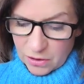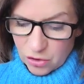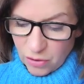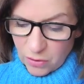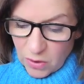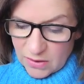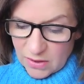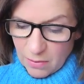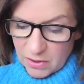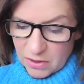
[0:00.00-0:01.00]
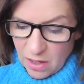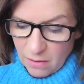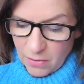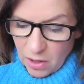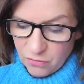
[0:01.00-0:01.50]
During one summer
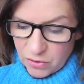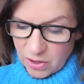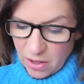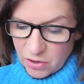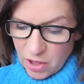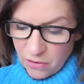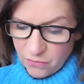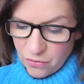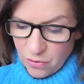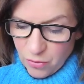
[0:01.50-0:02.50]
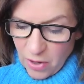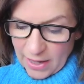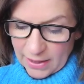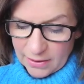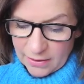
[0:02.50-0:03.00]
term, I returned home for a
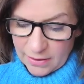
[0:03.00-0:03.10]
break.